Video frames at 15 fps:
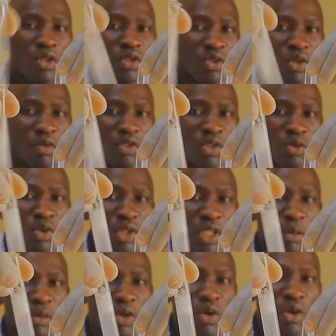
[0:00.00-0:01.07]
soft
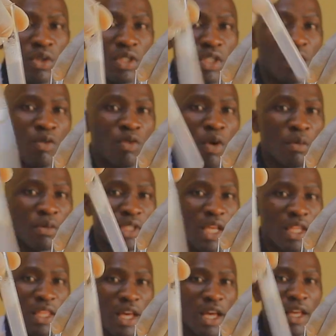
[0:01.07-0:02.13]
water because it forms
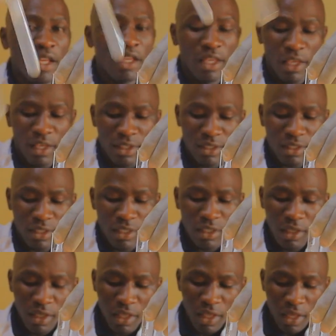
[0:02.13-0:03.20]
lather
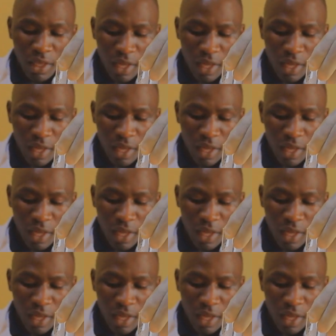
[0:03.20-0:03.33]
easily.